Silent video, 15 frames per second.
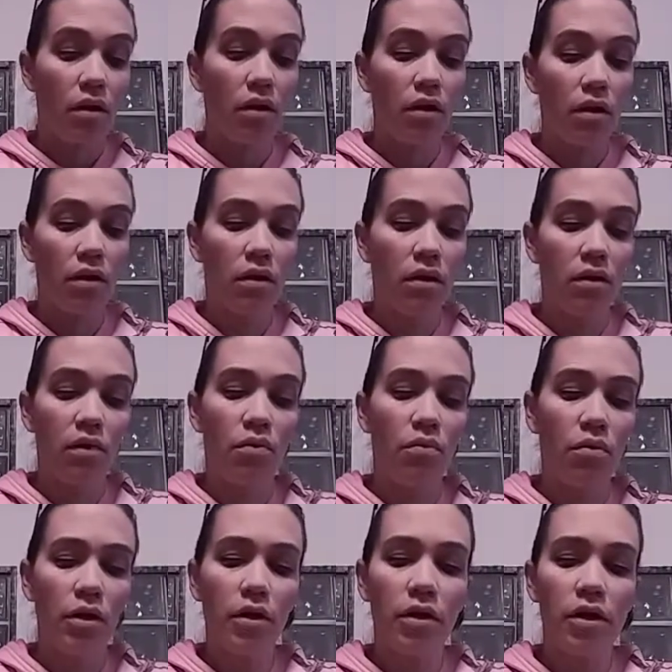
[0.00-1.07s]
And
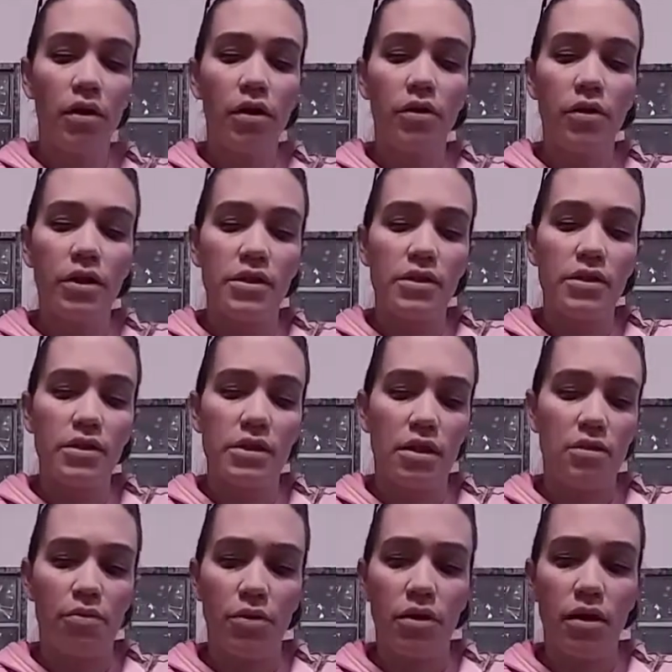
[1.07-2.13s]
we're going to go ahead and
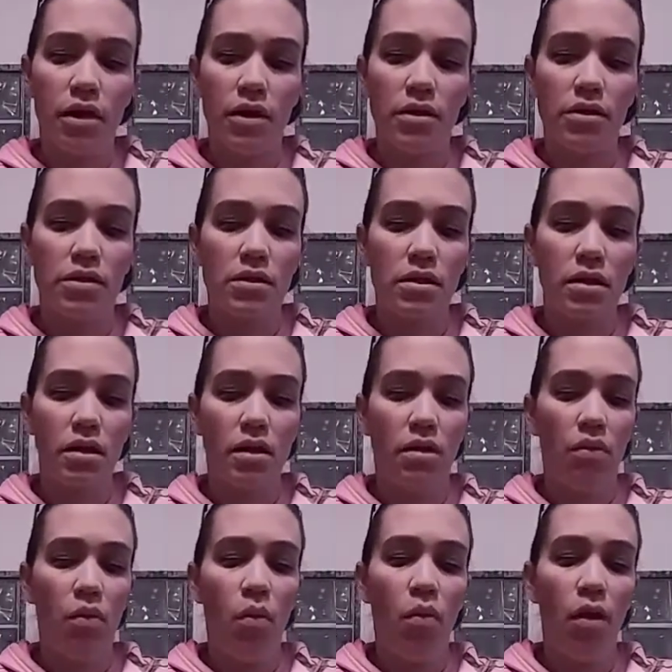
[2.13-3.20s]
stamp our eyes today.
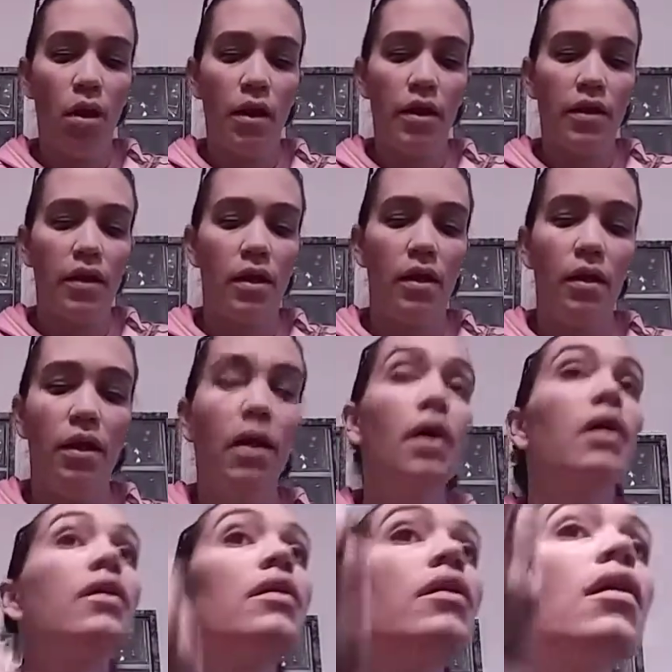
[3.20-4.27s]
Why the
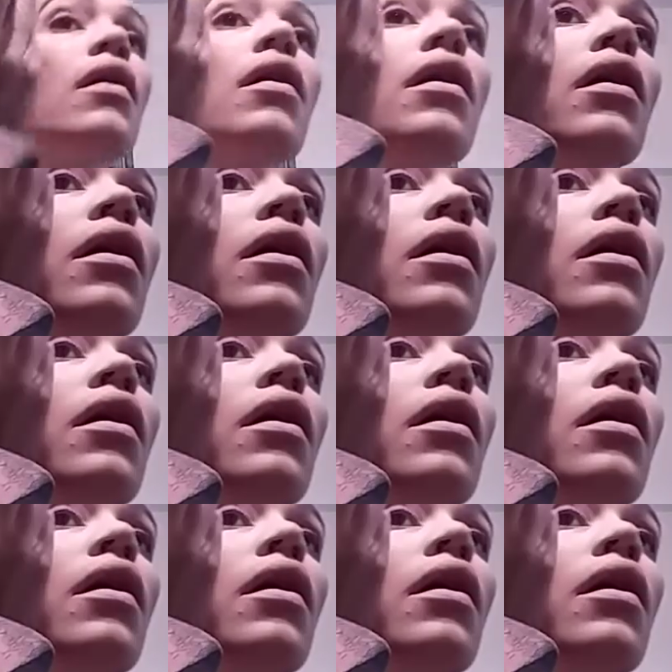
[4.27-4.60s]
heck not?